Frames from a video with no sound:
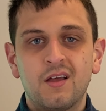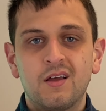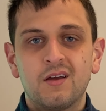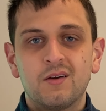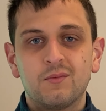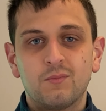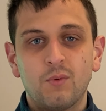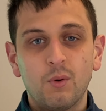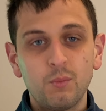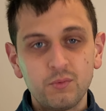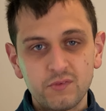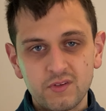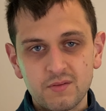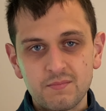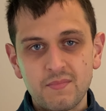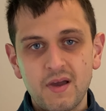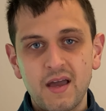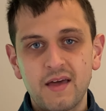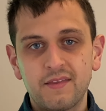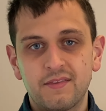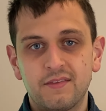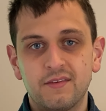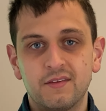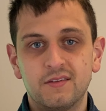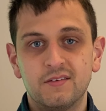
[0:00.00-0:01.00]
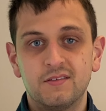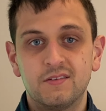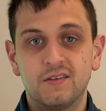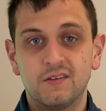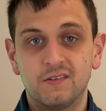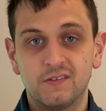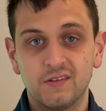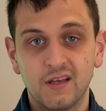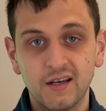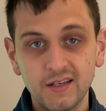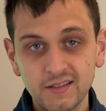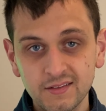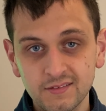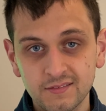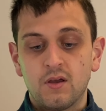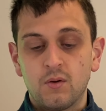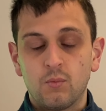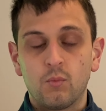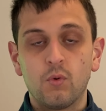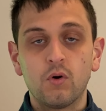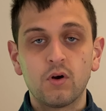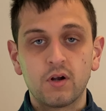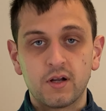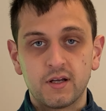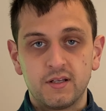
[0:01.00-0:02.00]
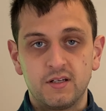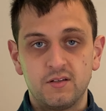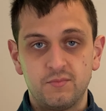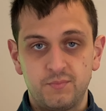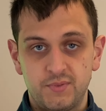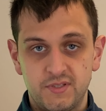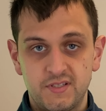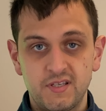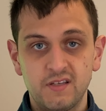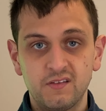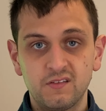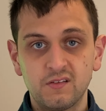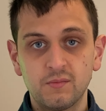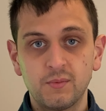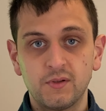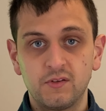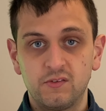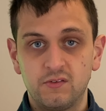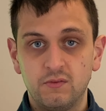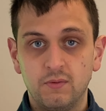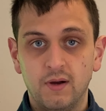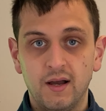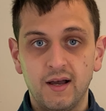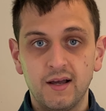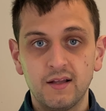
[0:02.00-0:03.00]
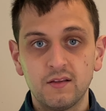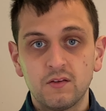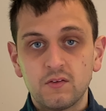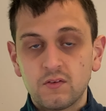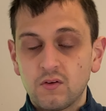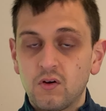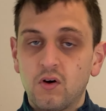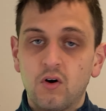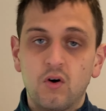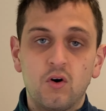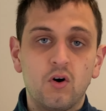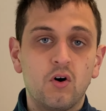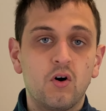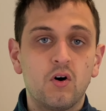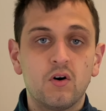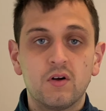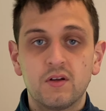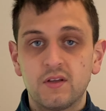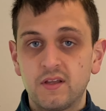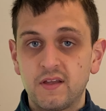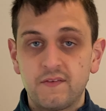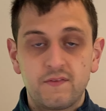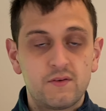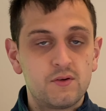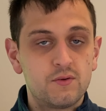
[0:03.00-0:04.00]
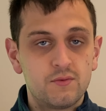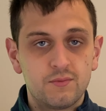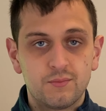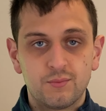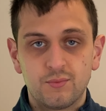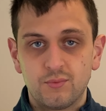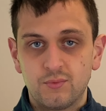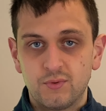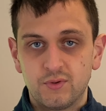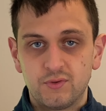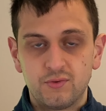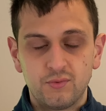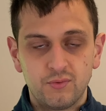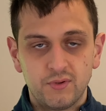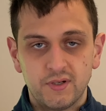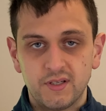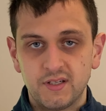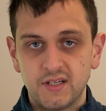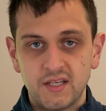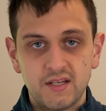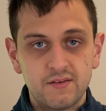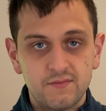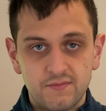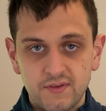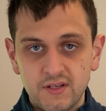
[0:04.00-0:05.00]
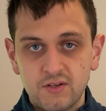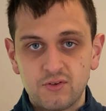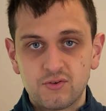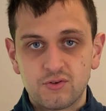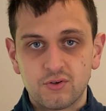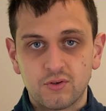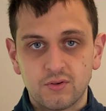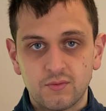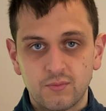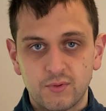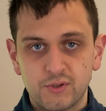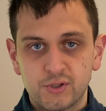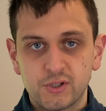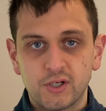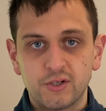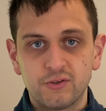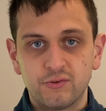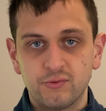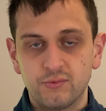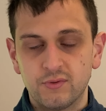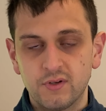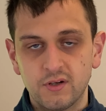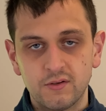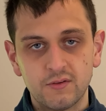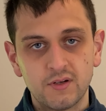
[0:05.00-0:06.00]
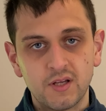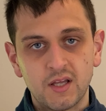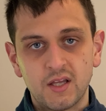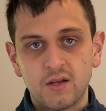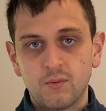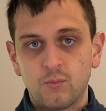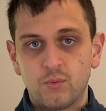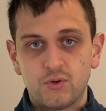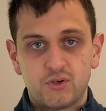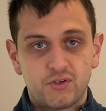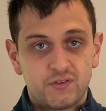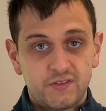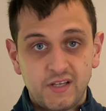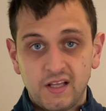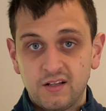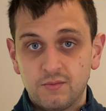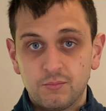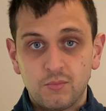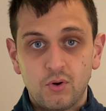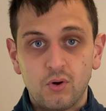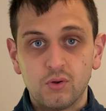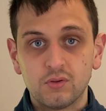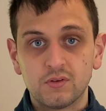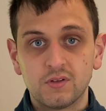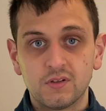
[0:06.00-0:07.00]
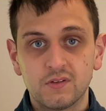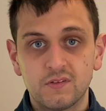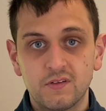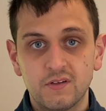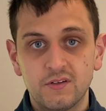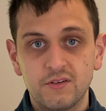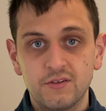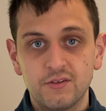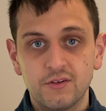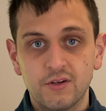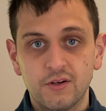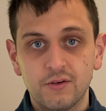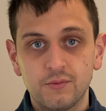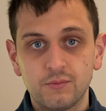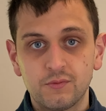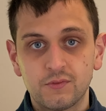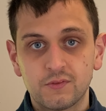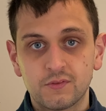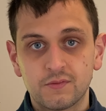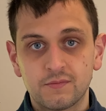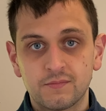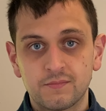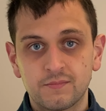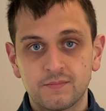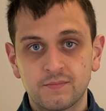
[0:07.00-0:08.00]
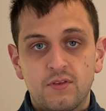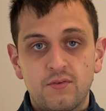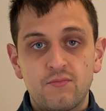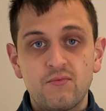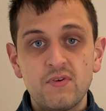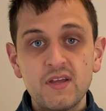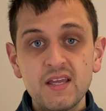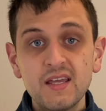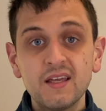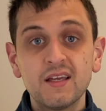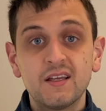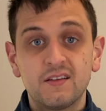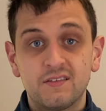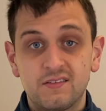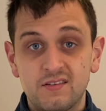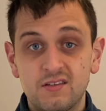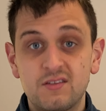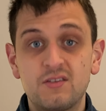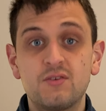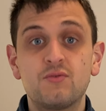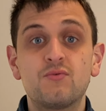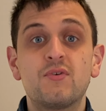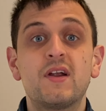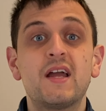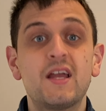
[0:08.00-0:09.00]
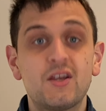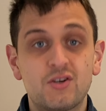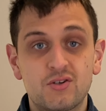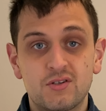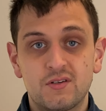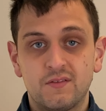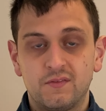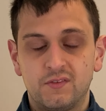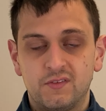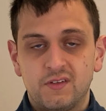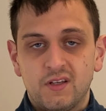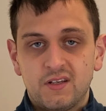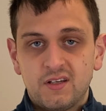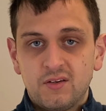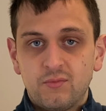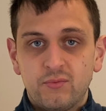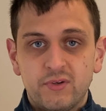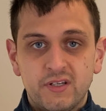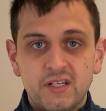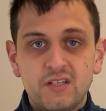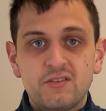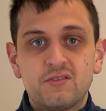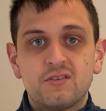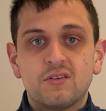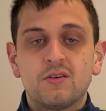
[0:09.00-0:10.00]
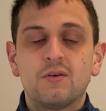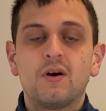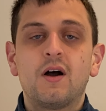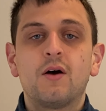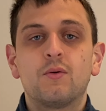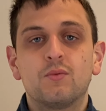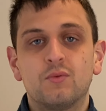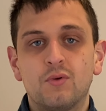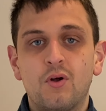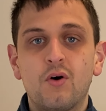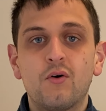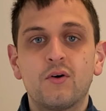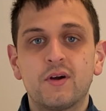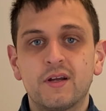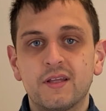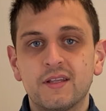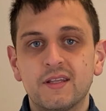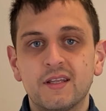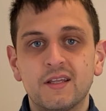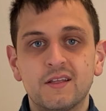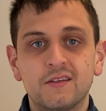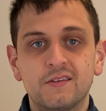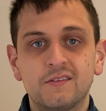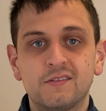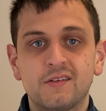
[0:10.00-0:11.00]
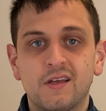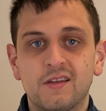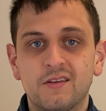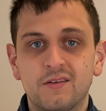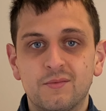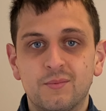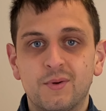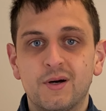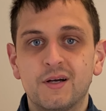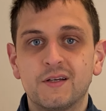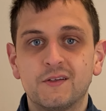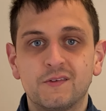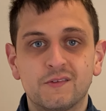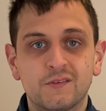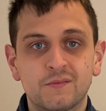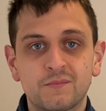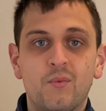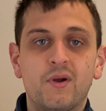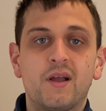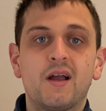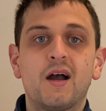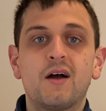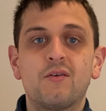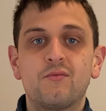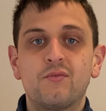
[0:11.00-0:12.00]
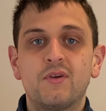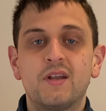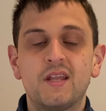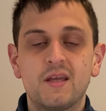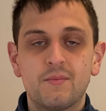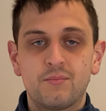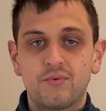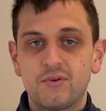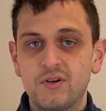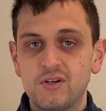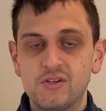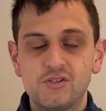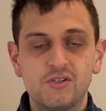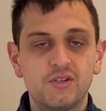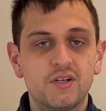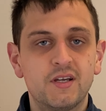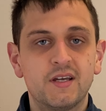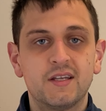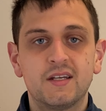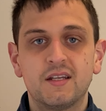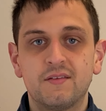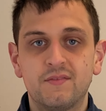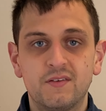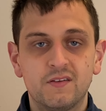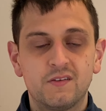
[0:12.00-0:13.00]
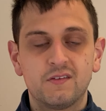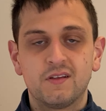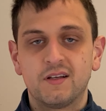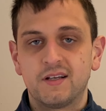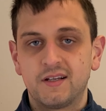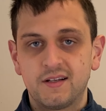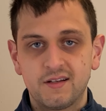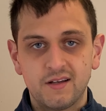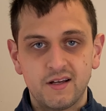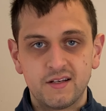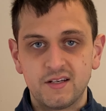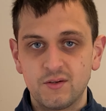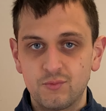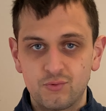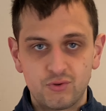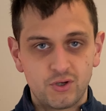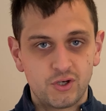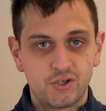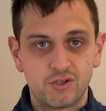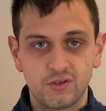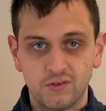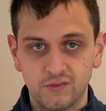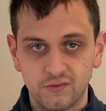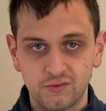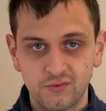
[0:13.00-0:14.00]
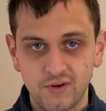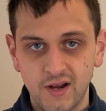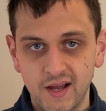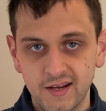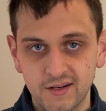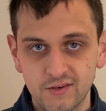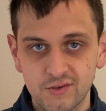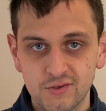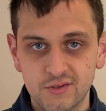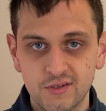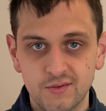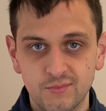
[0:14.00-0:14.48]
What was the method design? What kind of participants you had, or if you were doing in vitro, which I do know, which cell model did you use? 3 is the duration of study. We need to know how long it is, otherwise we can't really appreciate if it's like a nutrition strategy.